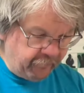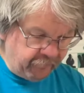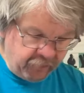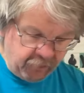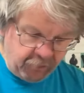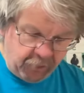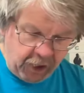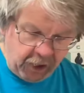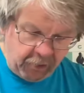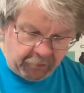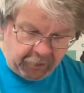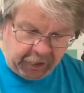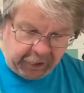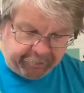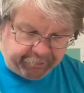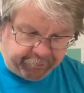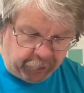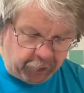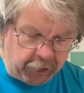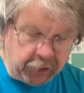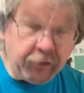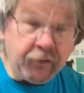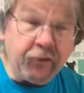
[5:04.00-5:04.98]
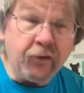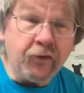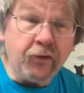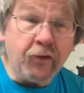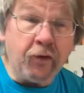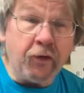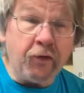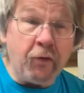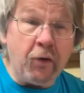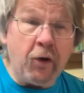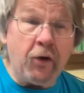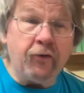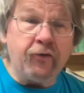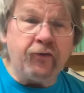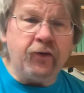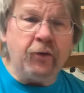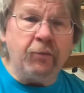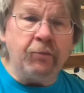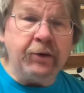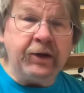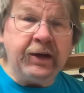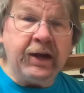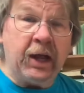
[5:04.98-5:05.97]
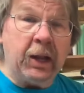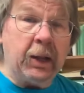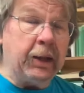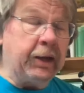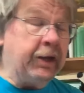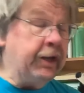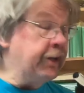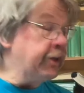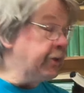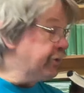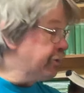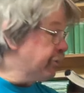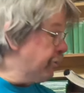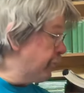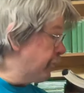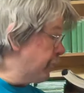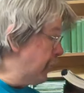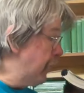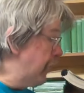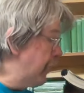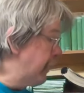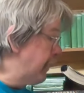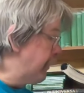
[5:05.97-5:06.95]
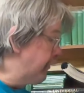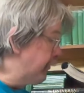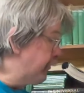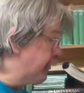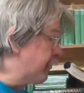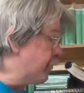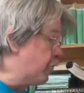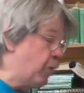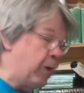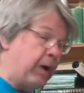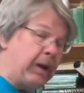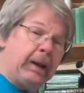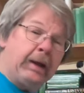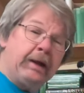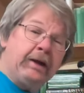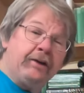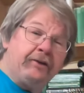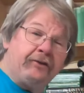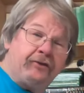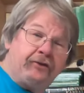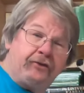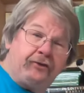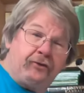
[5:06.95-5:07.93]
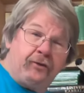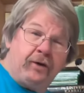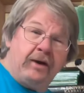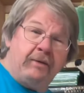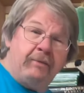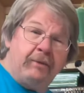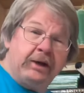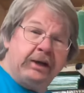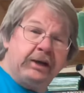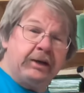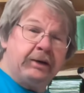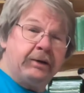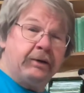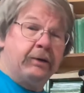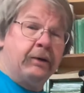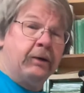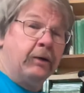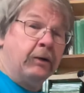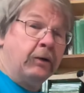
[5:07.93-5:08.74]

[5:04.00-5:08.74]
From all my parched throat from yelling and gurgling and squealing and screaming and